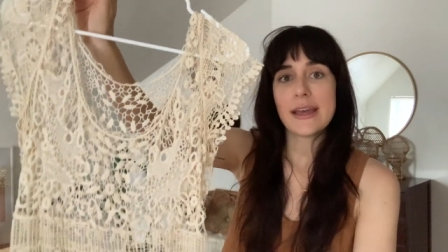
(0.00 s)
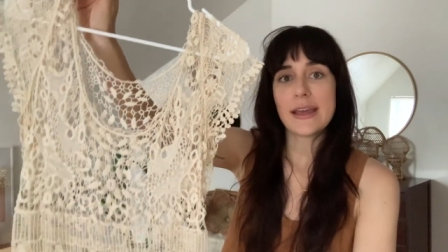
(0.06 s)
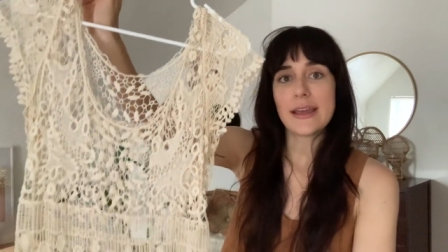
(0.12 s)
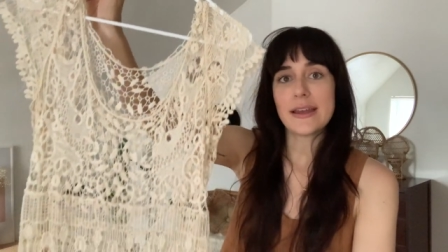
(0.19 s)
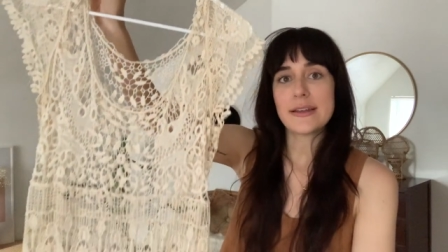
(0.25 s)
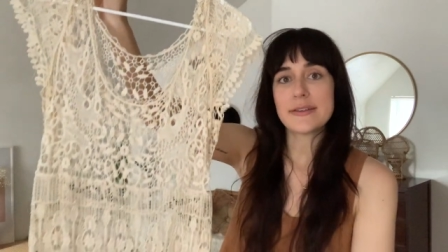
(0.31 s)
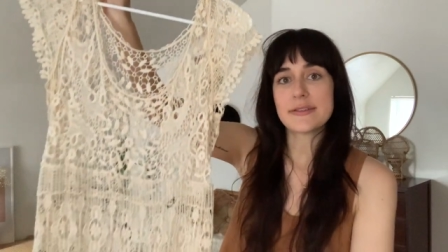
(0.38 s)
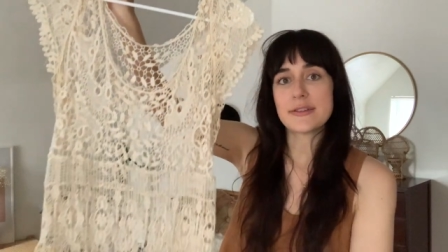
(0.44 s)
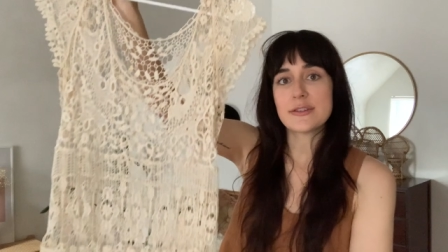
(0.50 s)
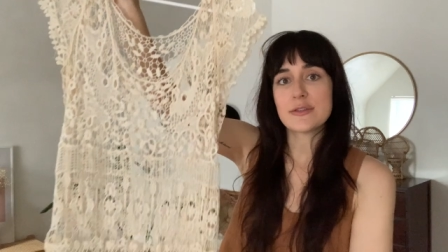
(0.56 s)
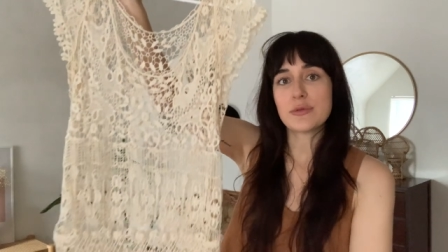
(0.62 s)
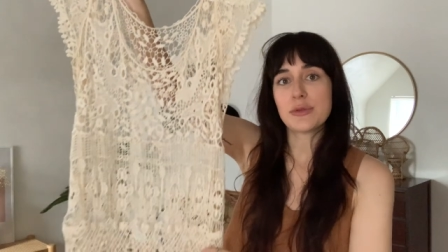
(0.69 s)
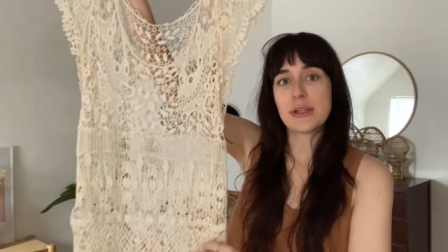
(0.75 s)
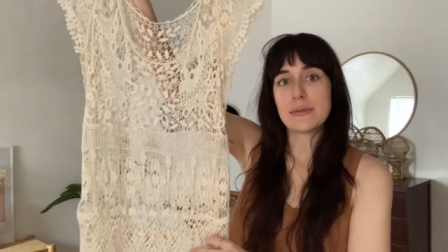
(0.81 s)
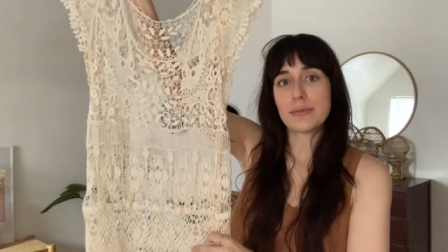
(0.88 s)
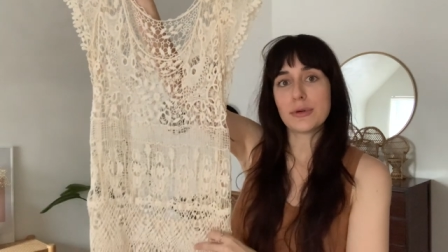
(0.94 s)
It is this
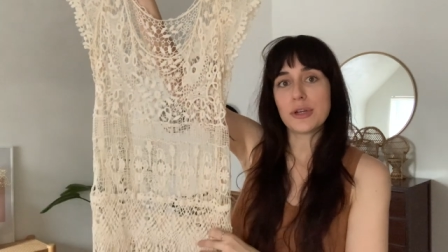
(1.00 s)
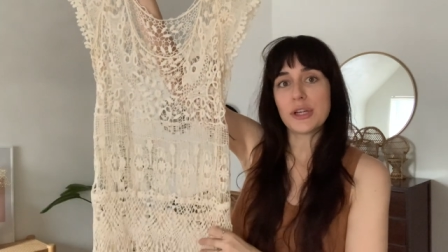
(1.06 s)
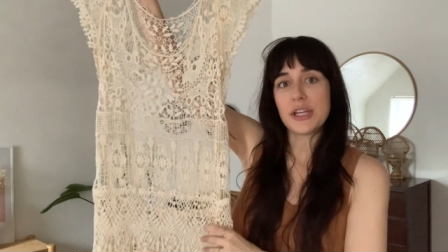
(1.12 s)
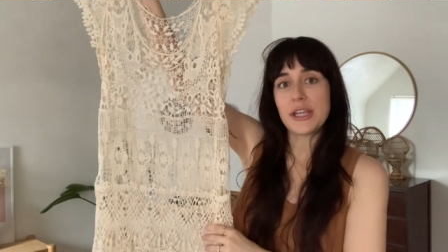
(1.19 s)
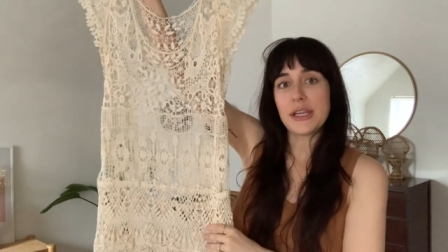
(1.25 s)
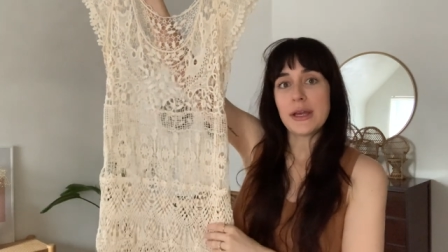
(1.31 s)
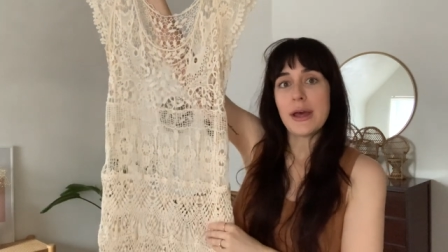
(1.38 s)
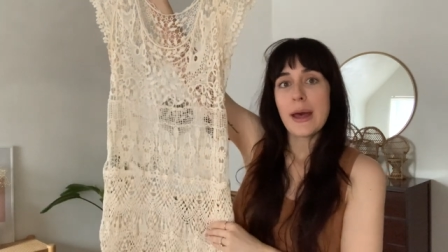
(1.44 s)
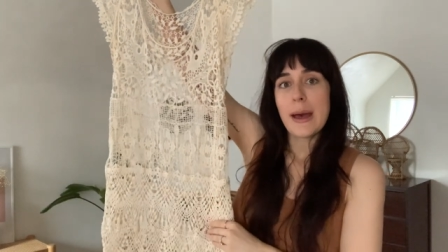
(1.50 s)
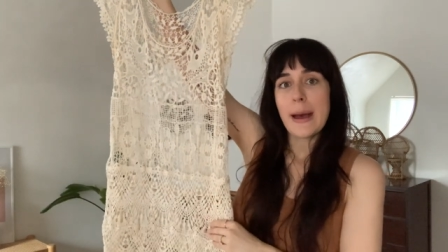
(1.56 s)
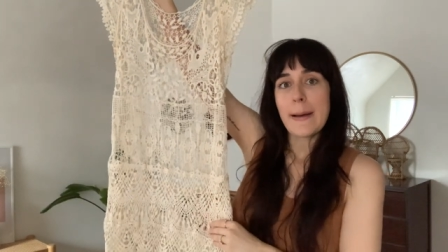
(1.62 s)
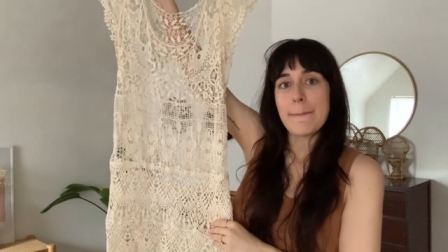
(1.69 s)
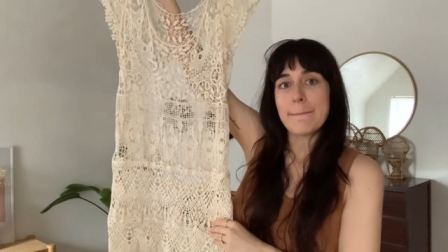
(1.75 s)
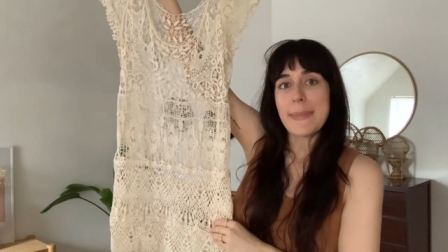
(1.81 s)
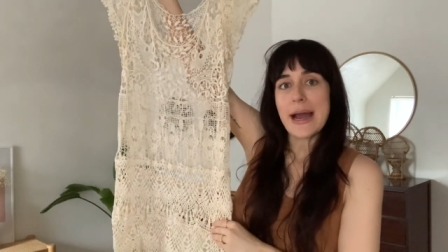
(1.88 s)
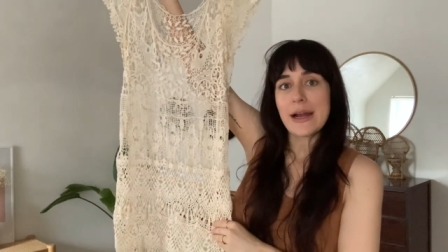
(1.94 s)
really pretty
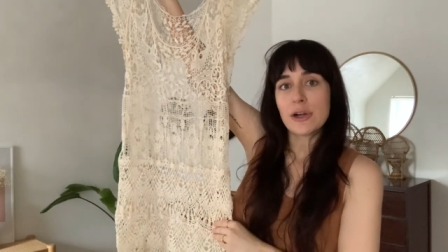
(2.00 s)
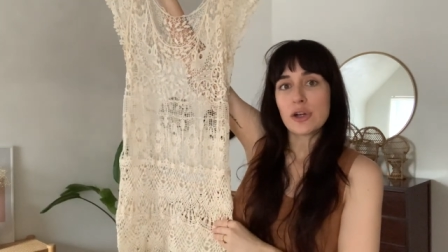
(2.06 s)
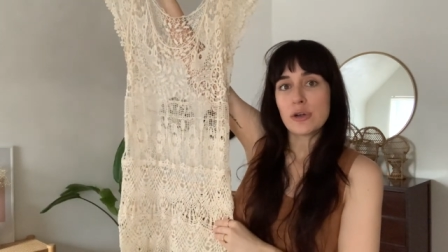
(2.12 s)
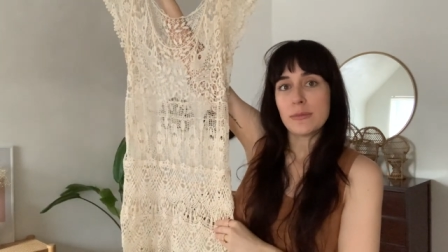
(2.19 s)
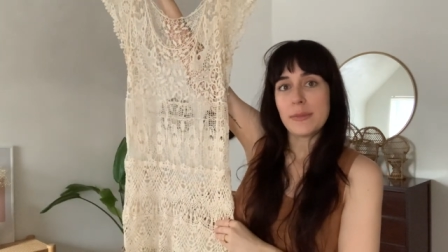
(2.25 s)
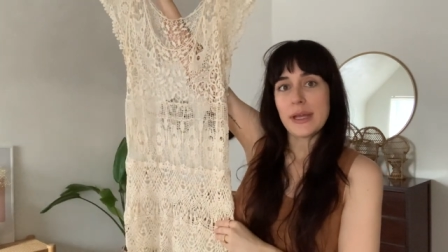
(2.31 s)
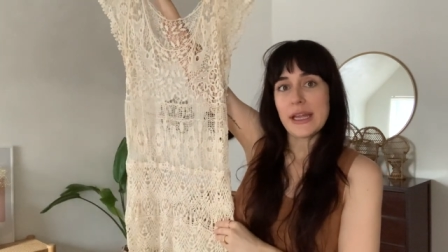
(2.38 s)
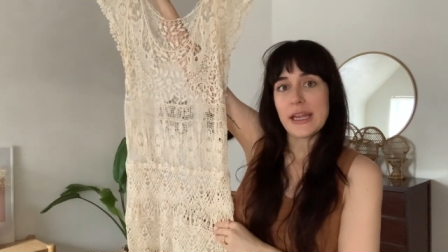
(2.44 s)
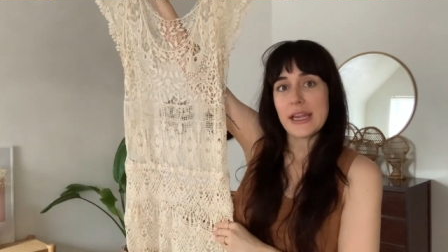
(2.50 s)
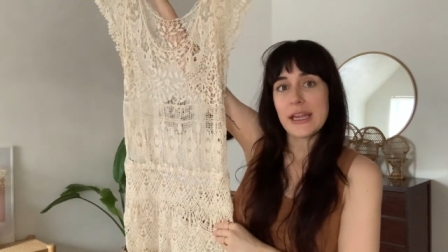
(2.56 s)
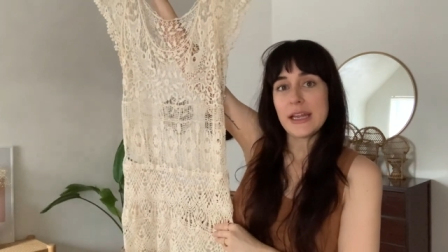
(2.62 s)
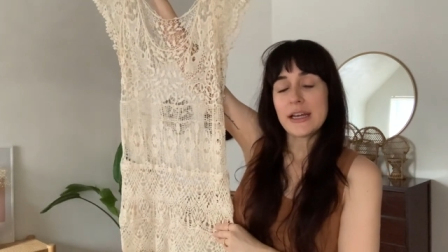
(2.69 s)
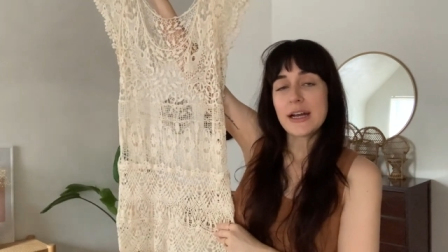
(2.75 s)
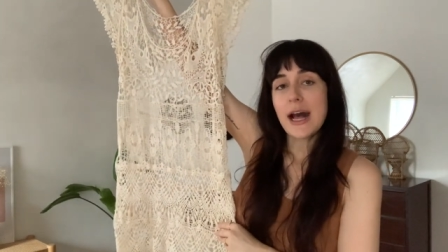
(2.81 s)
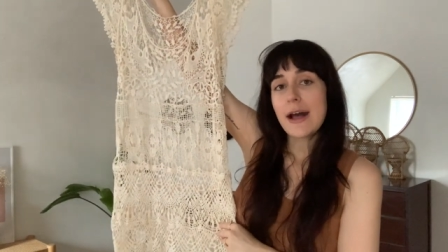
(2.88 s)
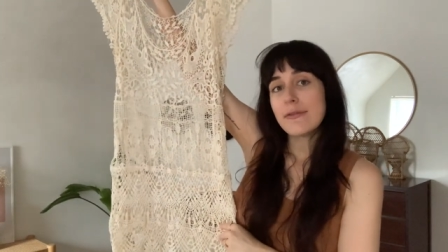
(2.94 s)

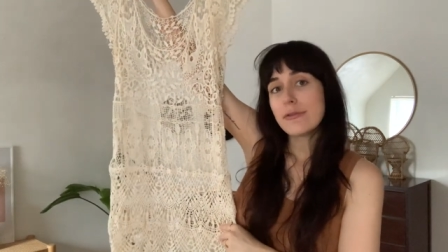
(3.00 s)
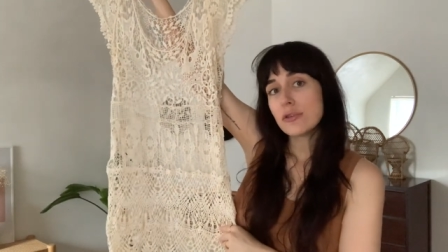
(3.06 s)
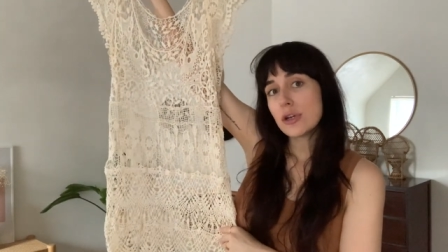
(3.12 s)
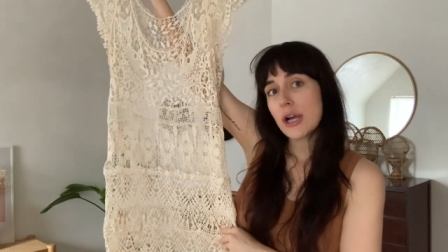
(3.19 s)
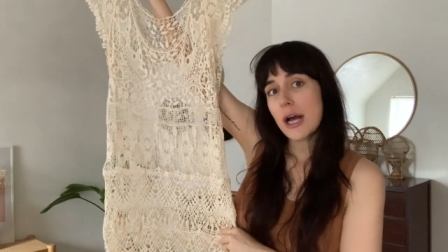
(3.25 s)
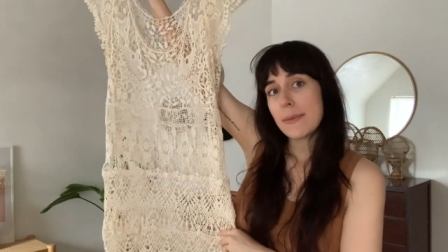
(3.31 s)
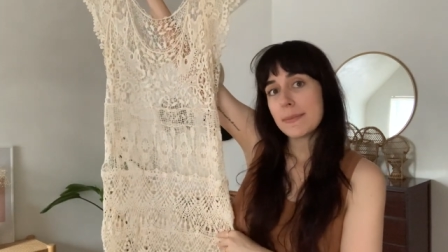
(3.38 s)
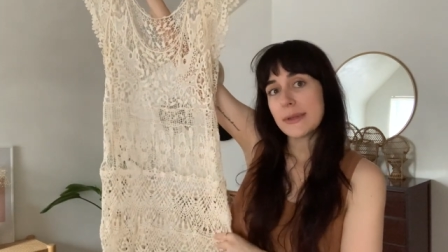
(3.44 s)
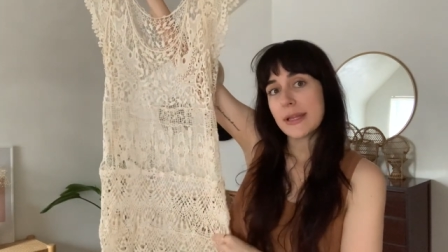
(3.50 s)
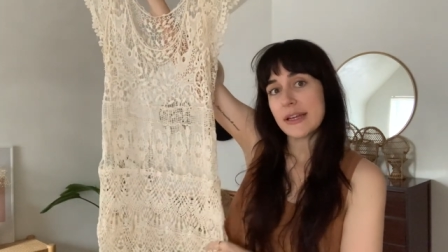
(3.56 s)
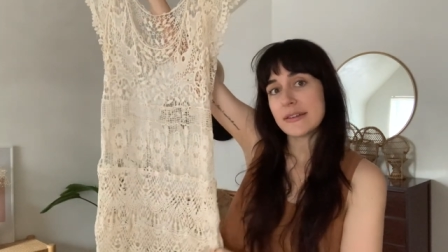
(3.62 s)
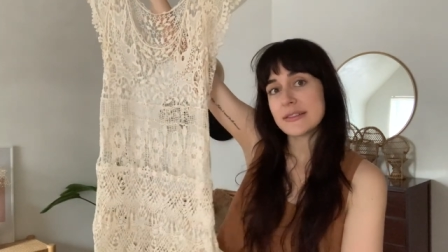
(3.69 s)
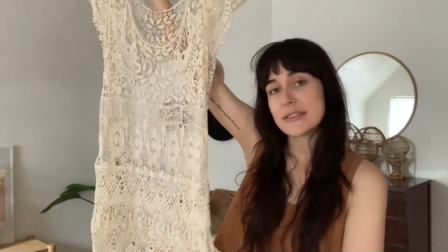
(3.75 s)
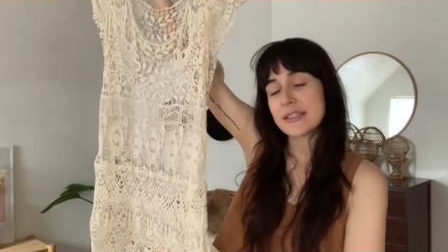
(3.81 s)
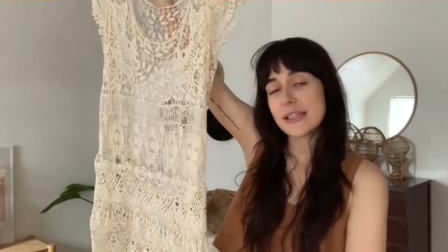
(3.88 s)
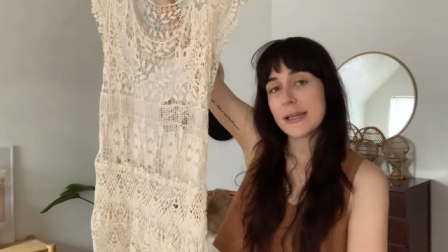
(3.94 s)
macrame cover up, like
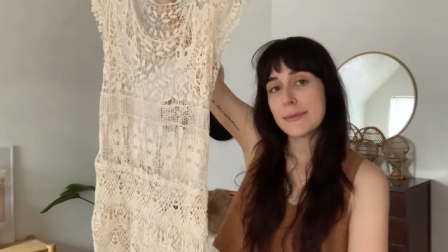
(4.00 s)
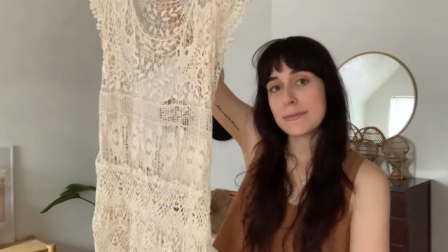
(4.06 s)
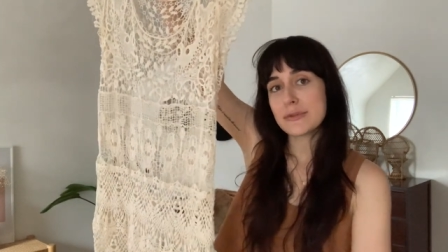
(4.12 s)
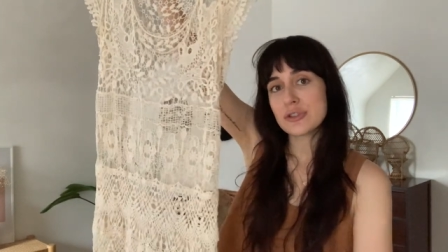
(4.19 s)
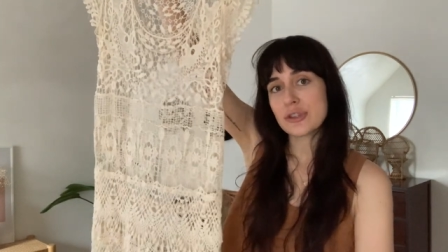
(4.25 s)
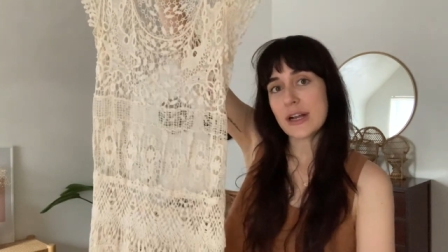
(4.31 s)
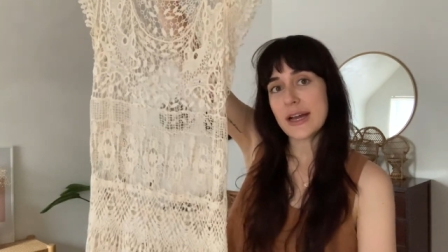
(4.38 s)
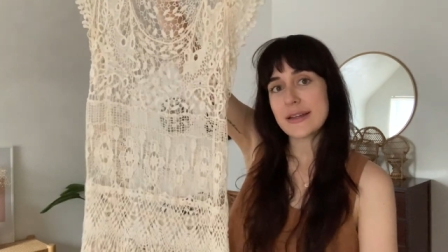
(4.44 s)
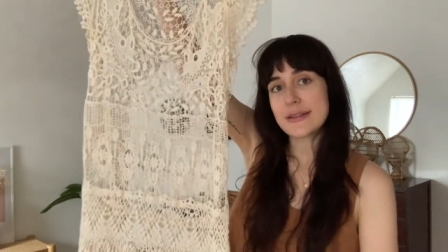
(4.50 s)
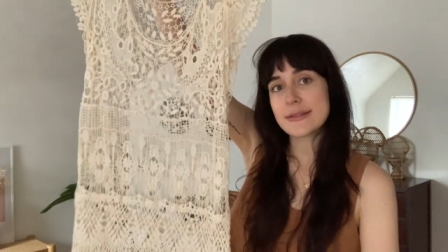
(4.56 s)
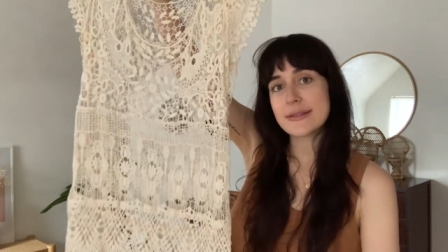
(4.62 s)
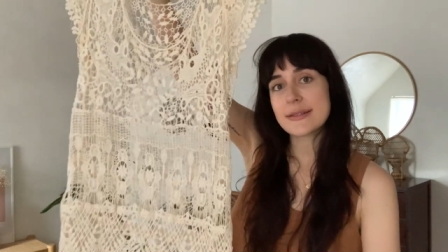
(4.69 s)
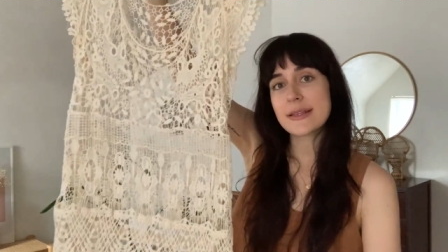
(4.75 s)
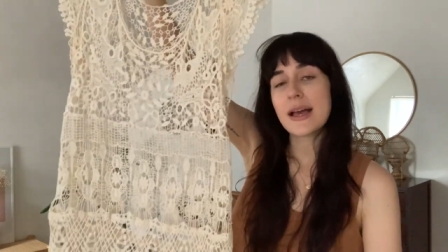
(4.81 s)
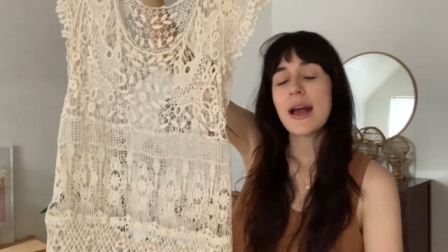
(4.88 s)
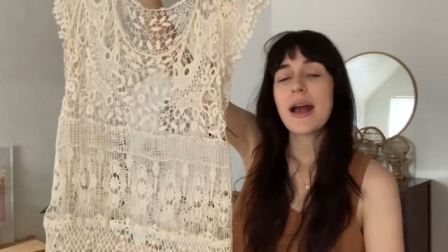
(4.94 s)
slip
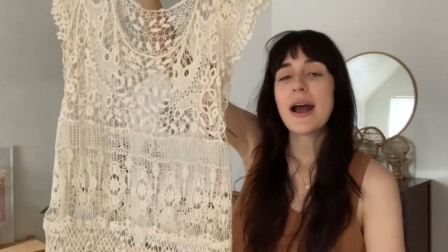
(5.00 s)
dress.